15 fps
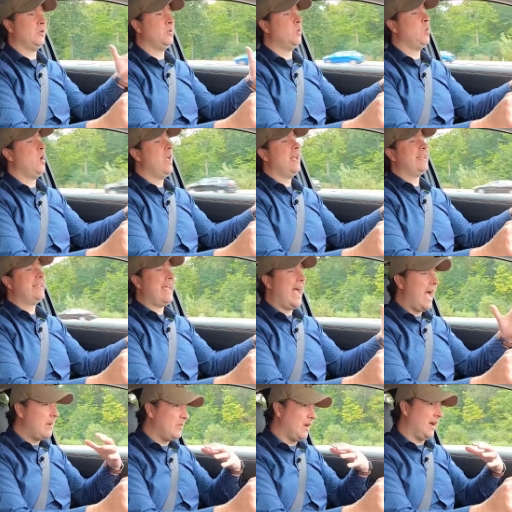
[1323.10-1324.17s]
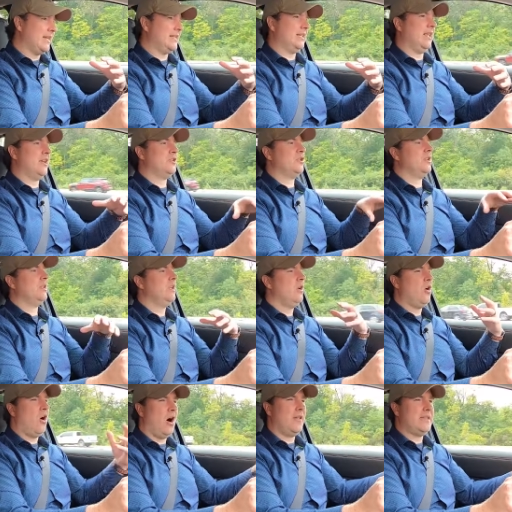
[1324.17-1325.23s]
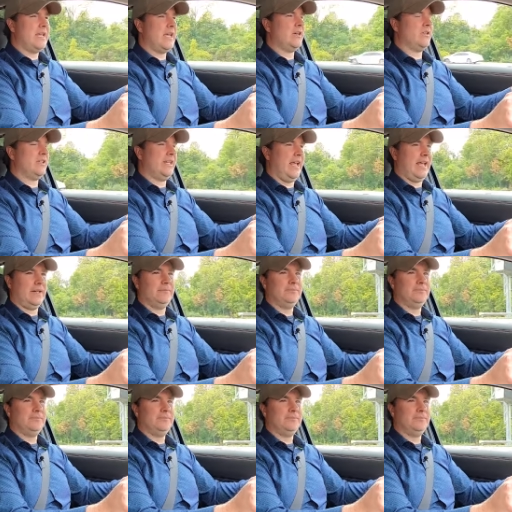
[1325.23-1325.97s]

to cabin isolation on the interstate.